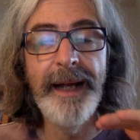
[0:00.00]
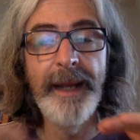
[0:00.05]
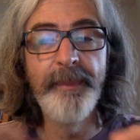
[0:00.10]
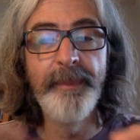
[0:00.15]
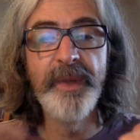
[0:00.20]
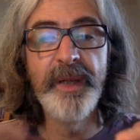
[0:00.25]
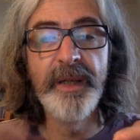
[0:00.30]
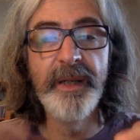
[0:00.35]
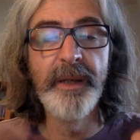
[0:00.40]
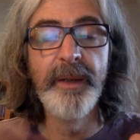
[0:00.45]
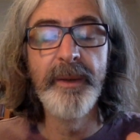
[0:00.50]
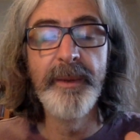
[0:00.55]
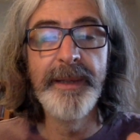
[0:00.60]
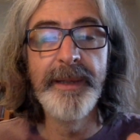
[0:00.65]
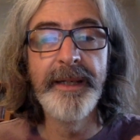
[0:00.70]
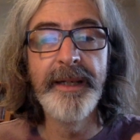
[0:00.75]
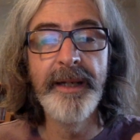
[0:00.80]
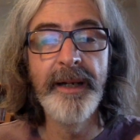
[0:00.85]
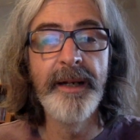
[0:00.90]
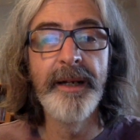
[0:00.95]

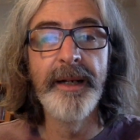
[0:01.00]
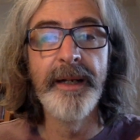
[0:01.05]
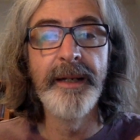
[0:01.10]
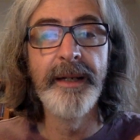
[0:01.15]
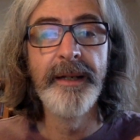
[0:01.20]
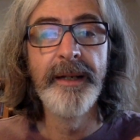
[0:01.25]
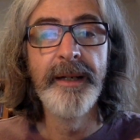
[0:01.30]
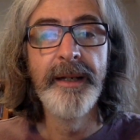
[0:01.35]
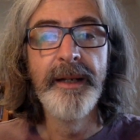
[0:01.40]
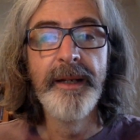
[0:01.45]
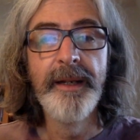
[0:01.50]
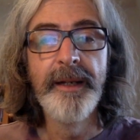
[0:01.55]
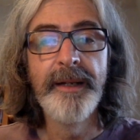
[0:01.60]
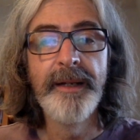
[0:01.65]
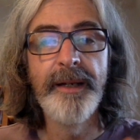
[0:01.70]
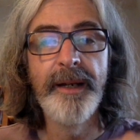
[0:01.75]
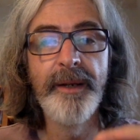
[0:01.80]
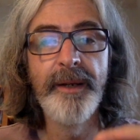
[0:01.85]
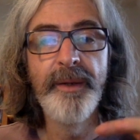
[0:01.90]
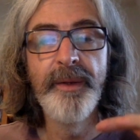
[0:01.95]
absolutely tied.
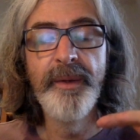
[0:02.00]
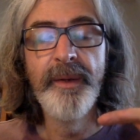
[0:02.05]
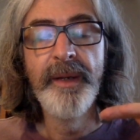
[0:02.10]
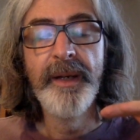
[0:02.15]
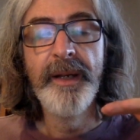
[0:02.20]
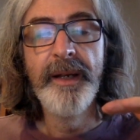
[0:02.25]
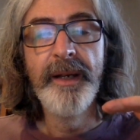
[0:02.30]
So